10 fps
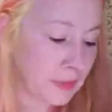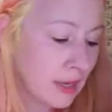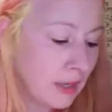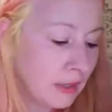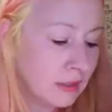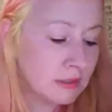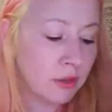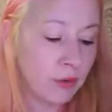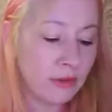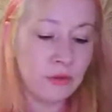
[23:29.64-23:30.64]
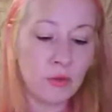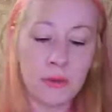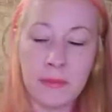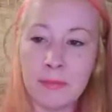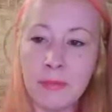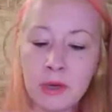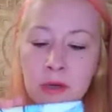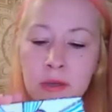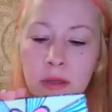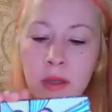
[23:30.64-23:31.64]
So if you remember,
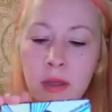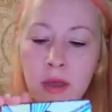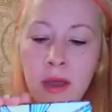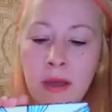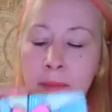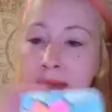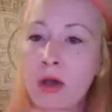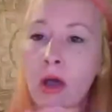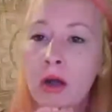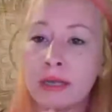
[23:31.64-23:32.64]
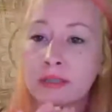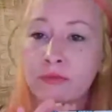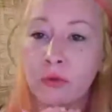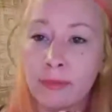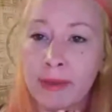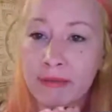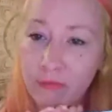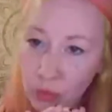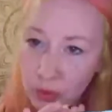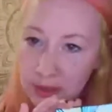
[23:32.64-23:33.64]
my card is 4 by
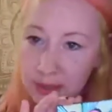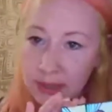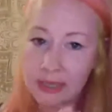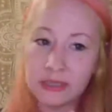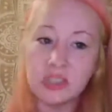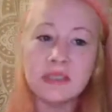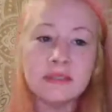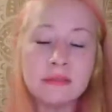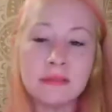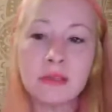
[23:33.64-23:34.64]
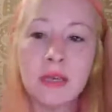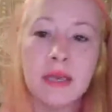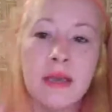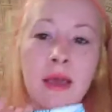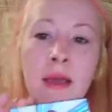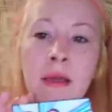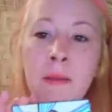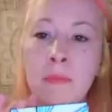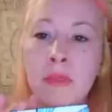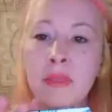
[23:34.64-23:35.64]
4 inches.
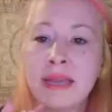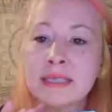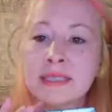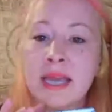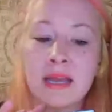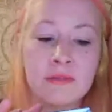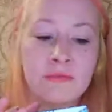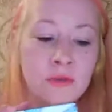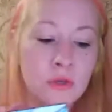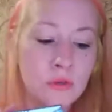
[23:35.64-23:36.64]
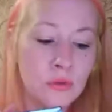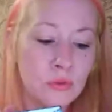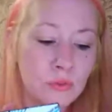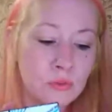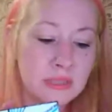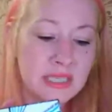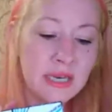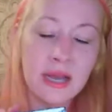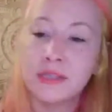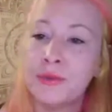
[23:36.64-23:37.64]
Like I said, if you did not
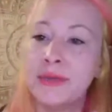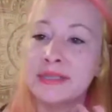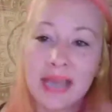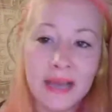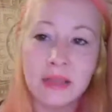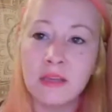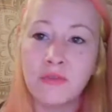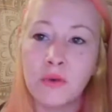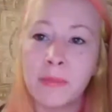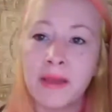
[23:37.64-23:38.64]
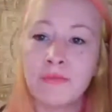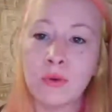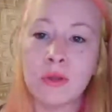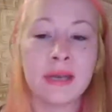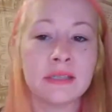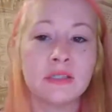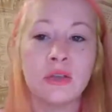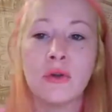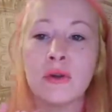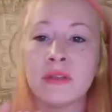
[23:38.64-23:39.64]
do exactly 4 by 4, that is
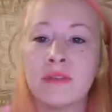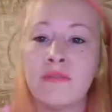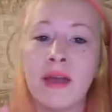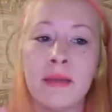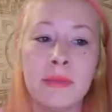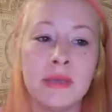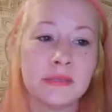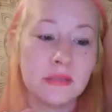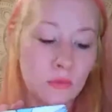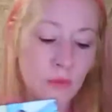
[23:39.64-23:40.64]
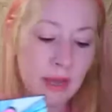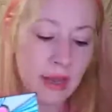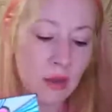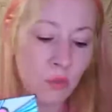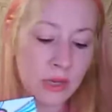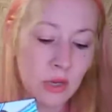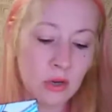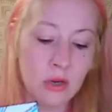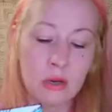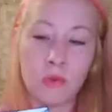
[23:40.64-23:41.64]
totally fine because the way we are
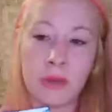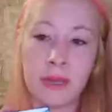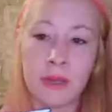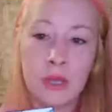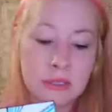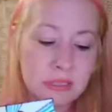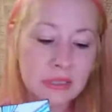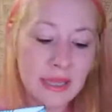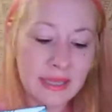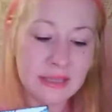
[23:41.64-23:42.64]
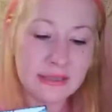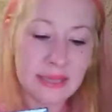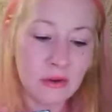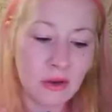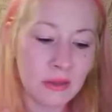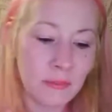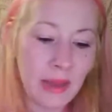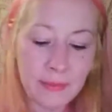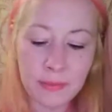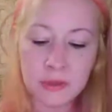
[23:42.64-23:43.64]
going to lay this out on the
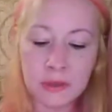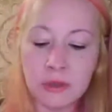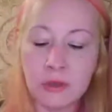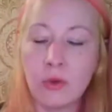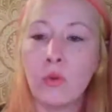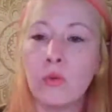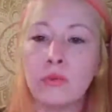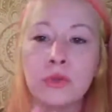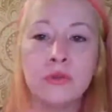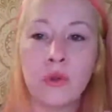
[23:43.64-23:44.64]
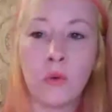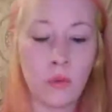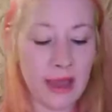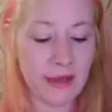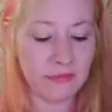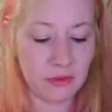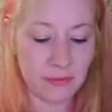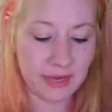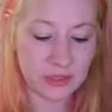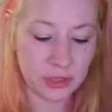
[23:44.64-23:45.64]
paper, you don't have to
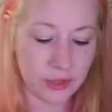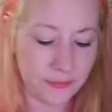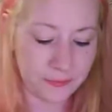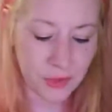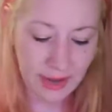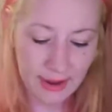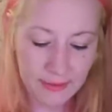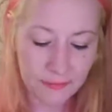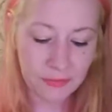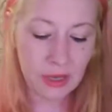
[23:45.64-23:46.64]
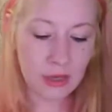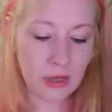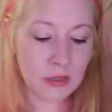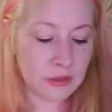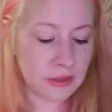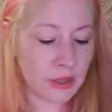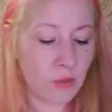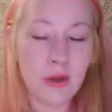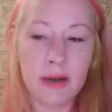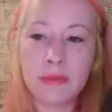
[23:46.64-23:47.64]
measure, okay? So what
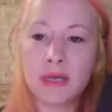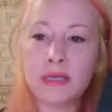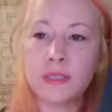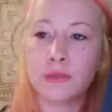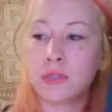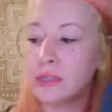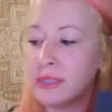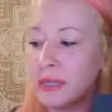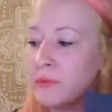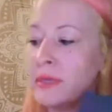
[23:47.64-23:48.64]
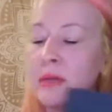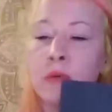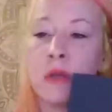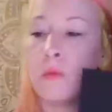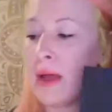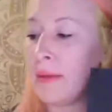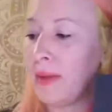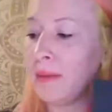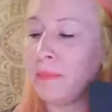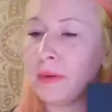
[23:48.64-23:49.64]
I'm going to do, just like we did with our white paper,